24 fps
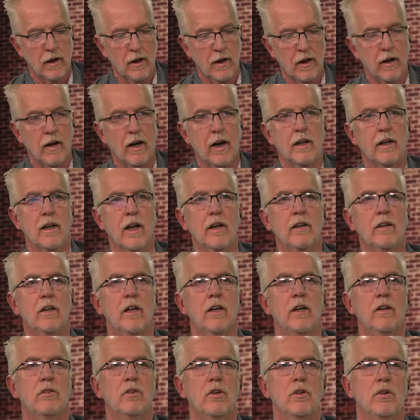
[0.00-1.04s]
I'd like
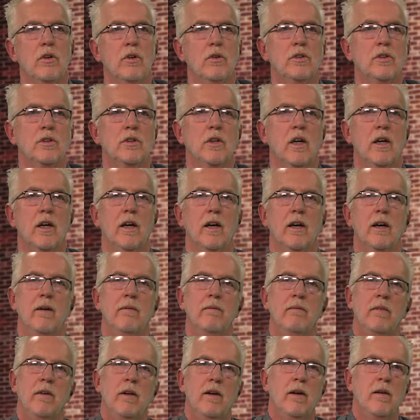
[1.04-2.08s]
to introduce
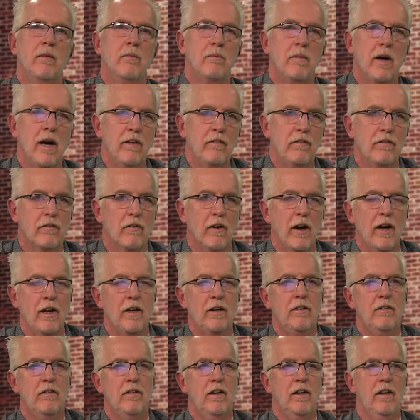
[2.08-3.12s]
my
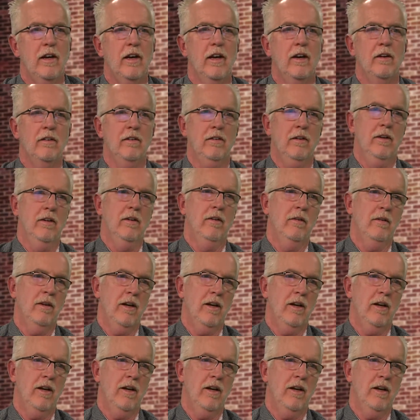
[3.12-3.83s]
friend and